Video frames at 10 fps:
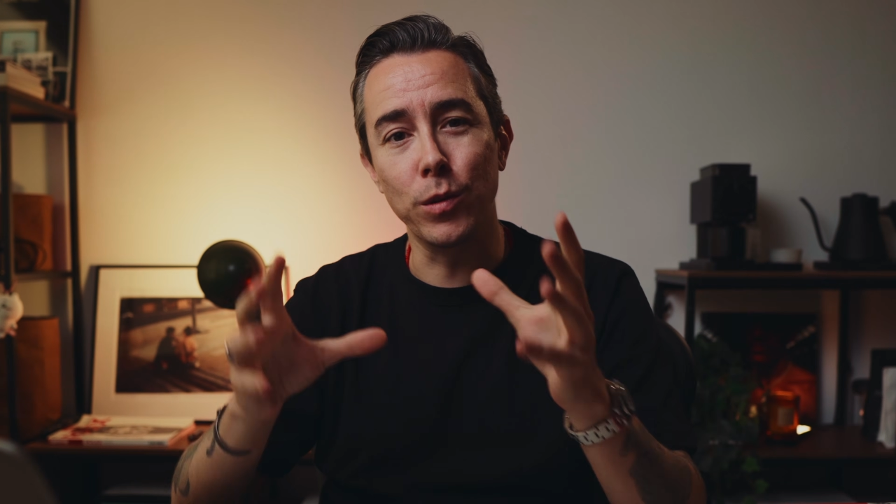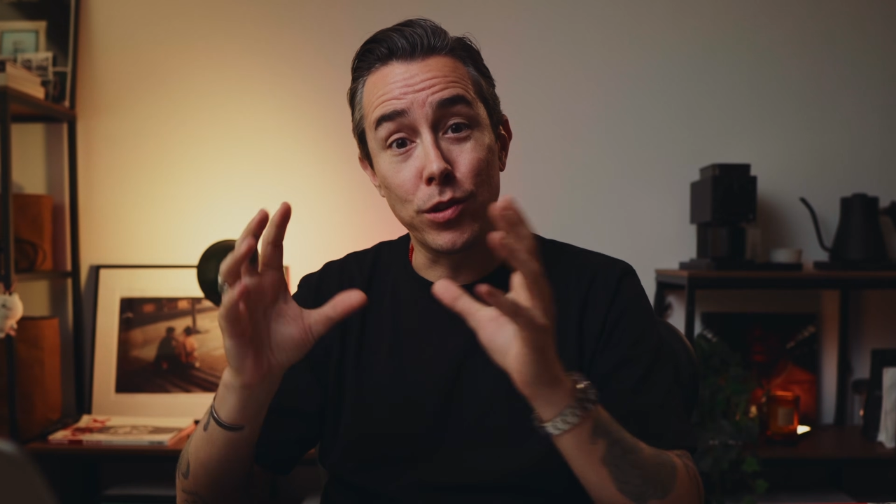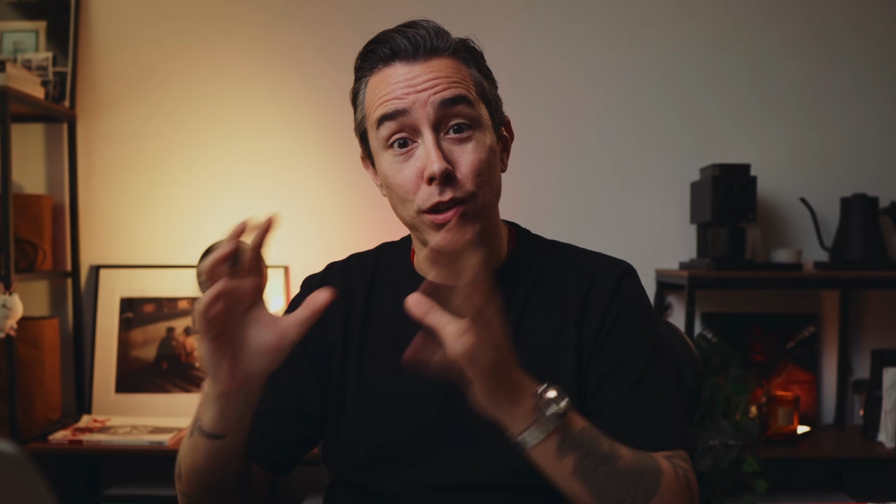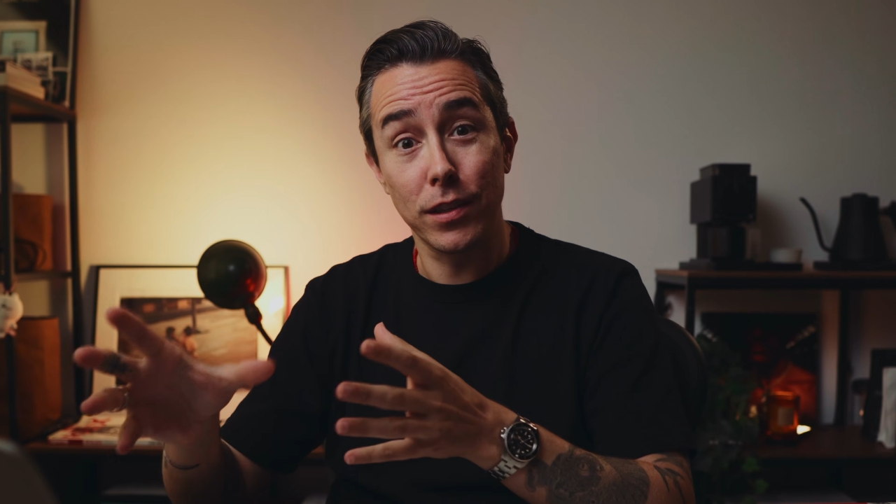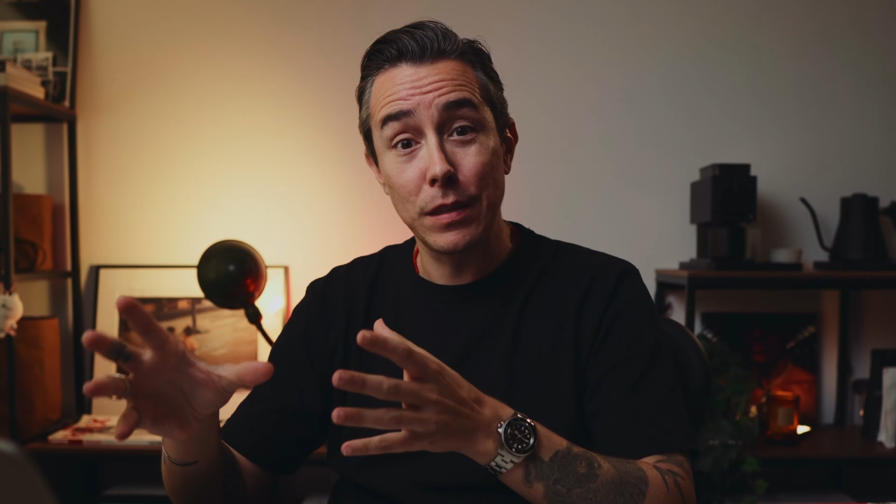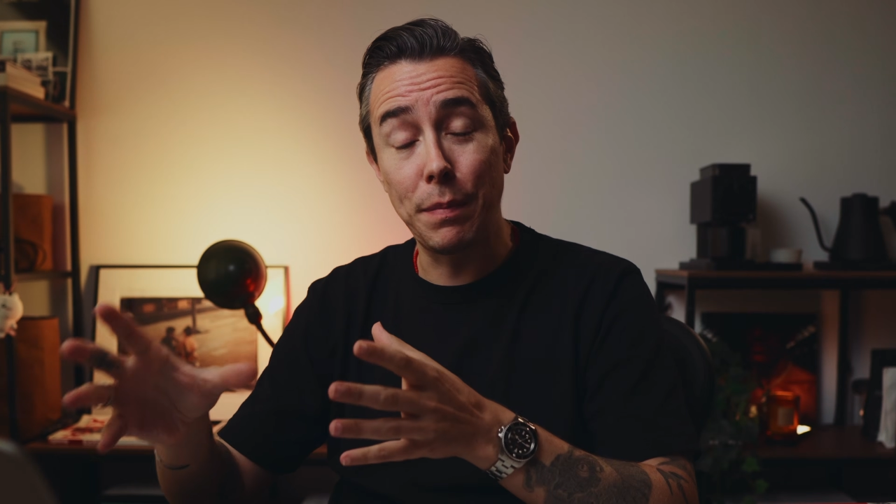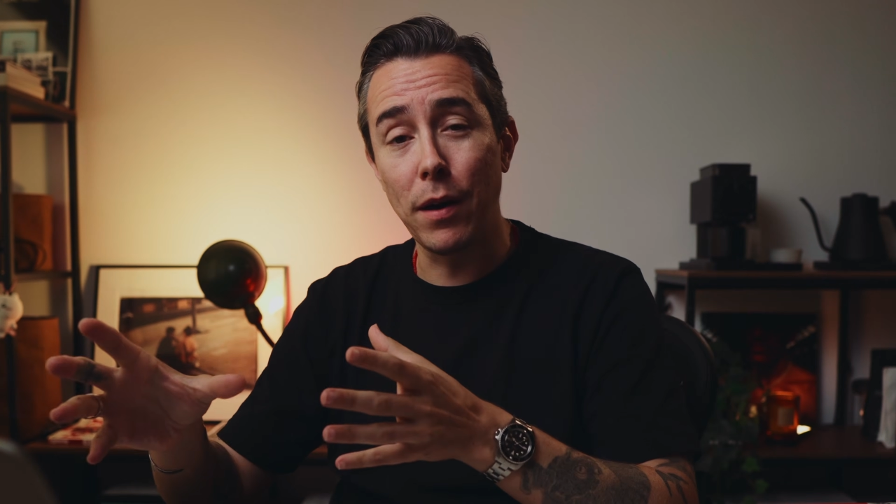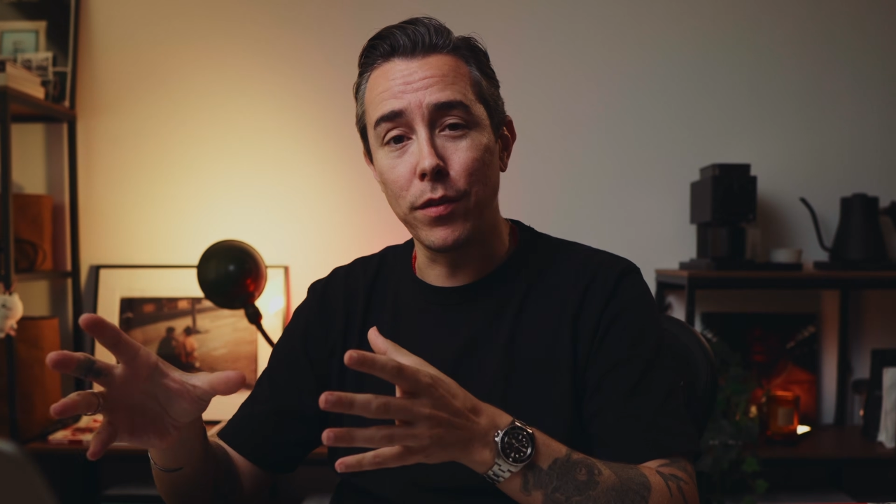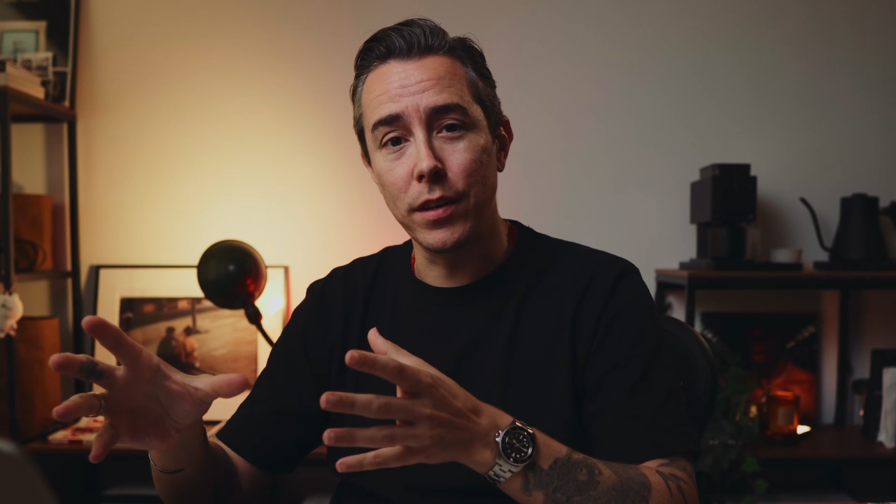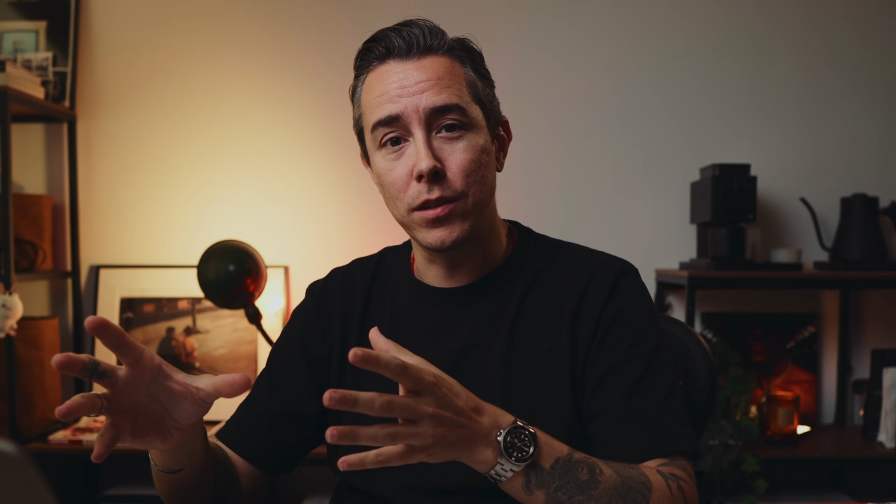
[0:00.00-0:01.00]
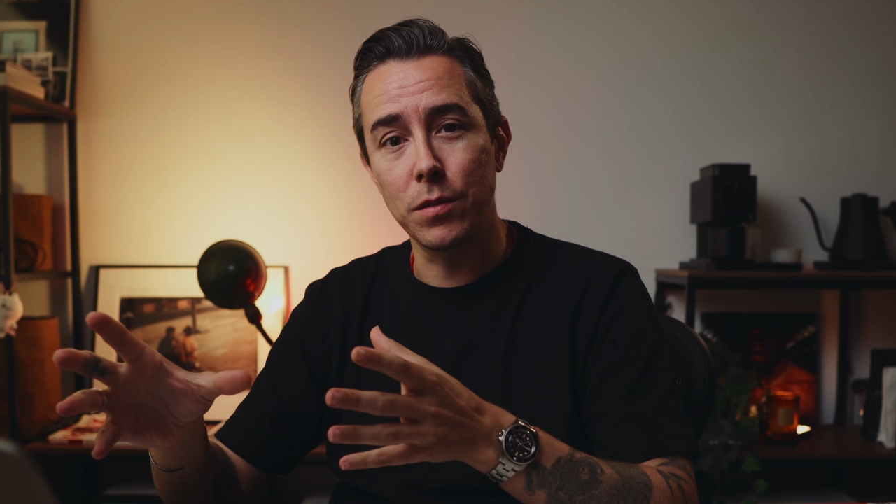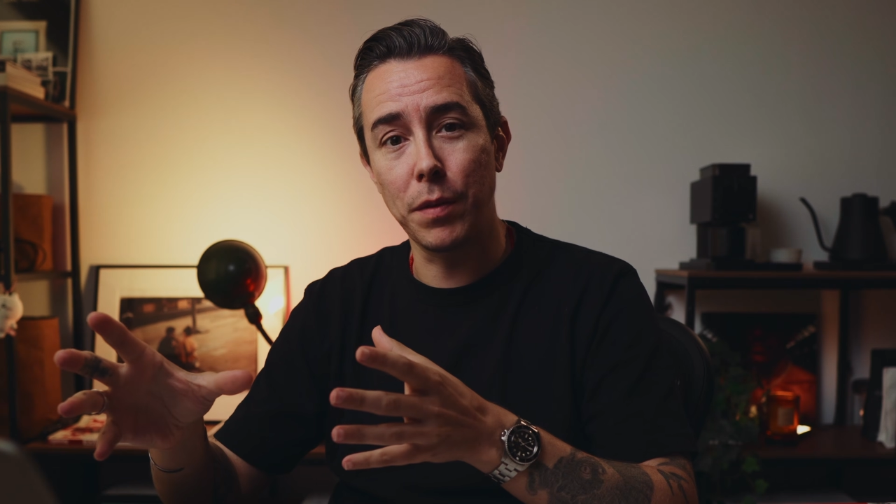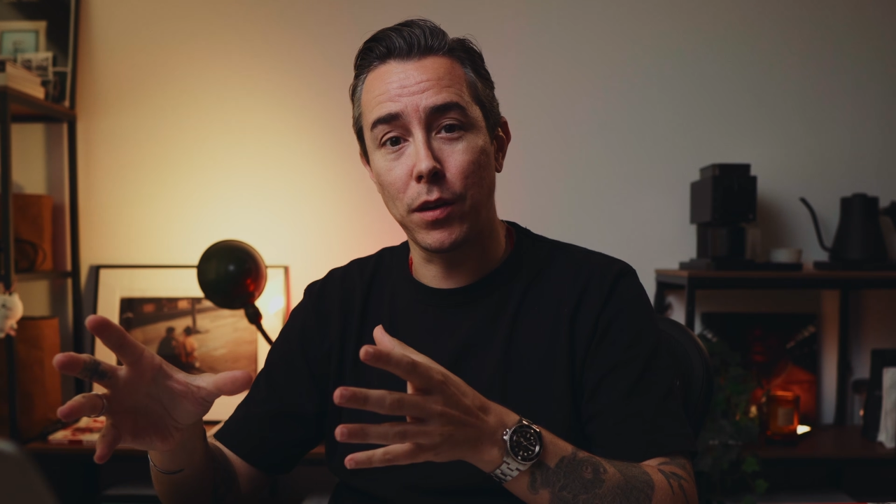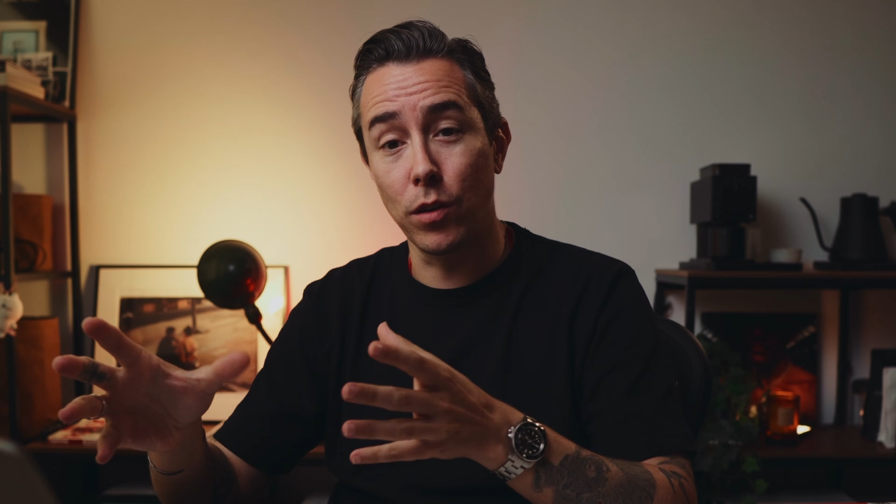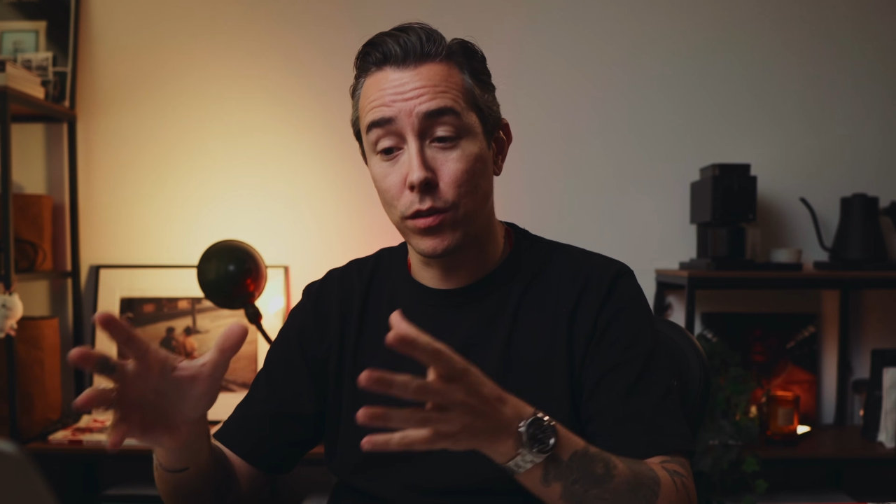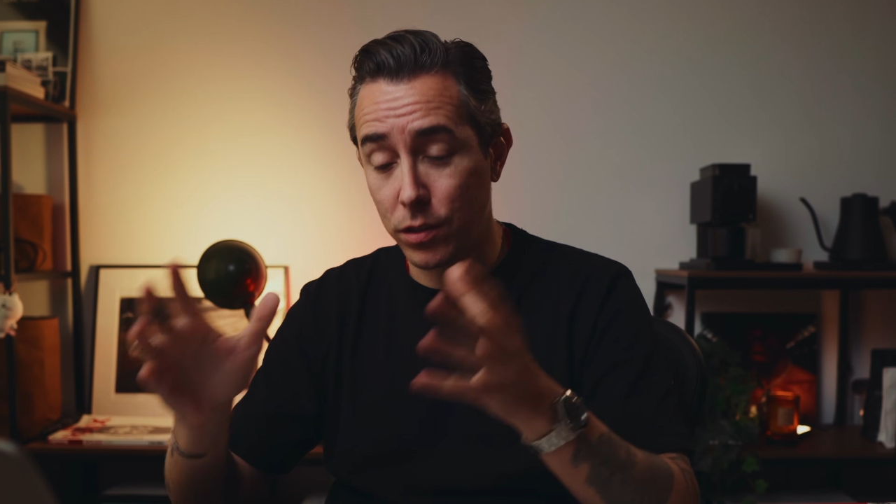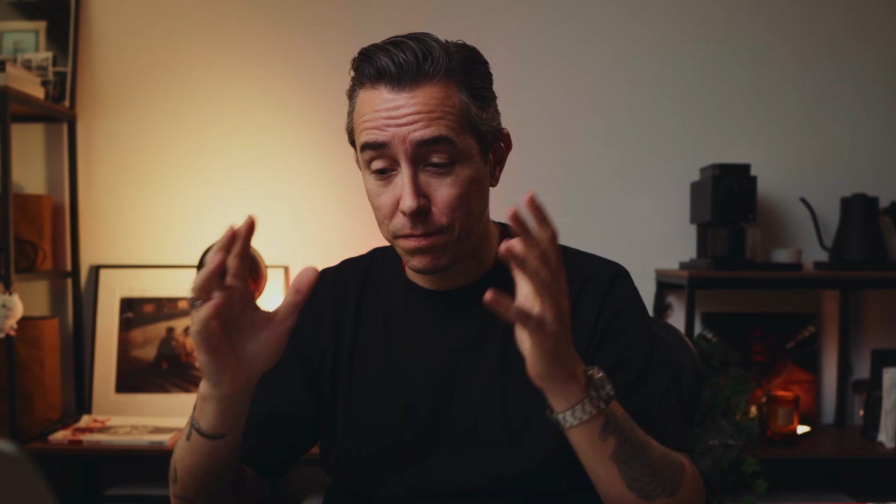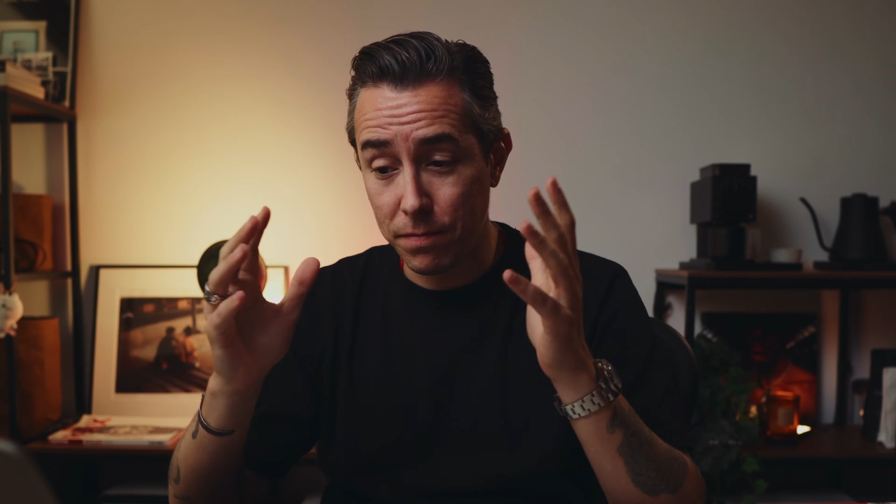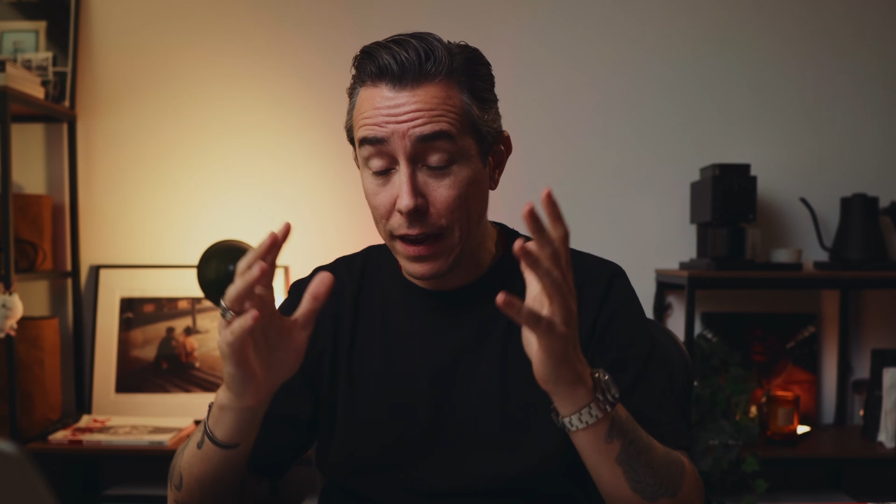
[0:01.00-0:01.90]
just about this because